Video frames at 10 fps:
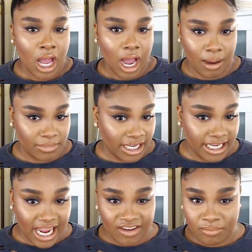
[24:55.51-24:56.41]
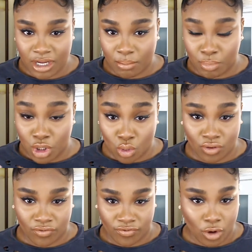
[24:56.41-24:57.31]
It gave me
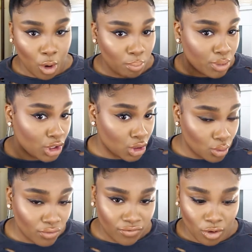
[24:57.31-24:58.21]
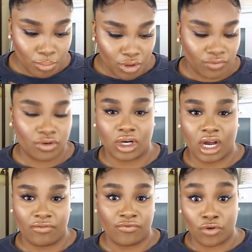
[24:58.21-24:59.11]
beautiful, beautiful, beautiful
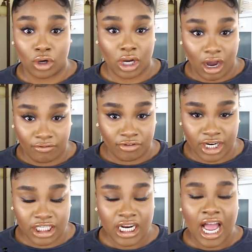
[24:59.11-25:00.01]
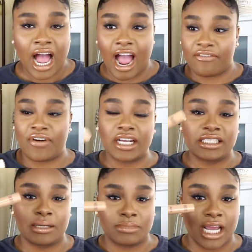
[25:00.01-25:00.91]
full coverage. I find
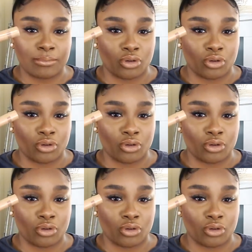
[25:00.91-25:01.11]
sometimes